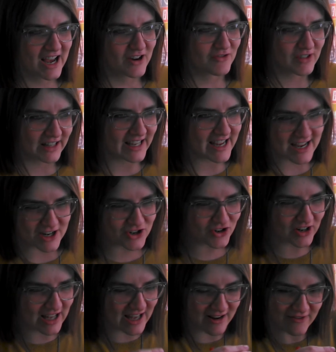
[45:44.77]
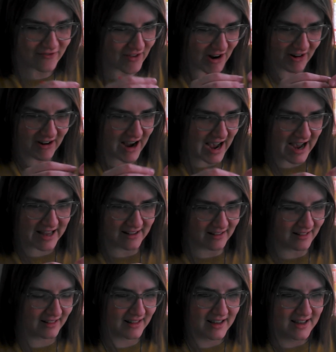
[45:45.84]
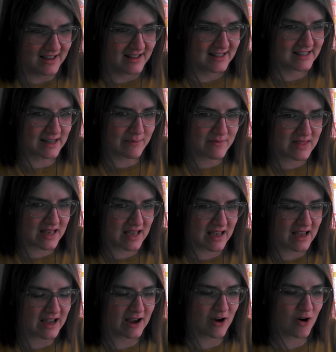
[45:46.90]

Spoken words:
really intricate Fair Isle something,